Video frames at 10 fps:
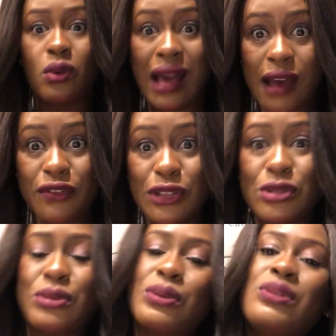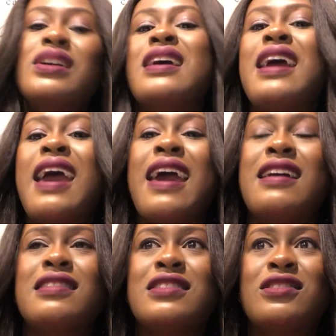average school,
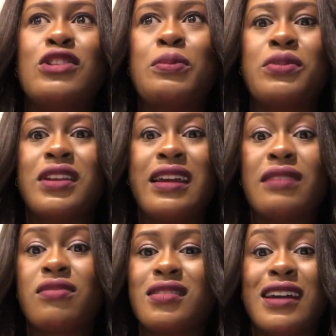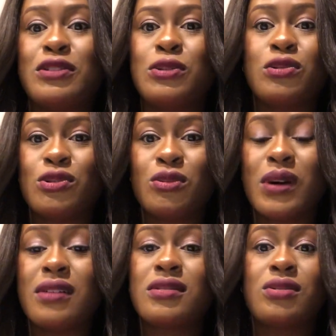and not put in effort and don't do
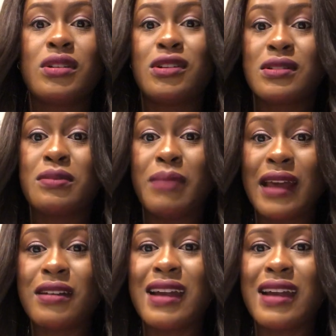well. So it doesn't matter.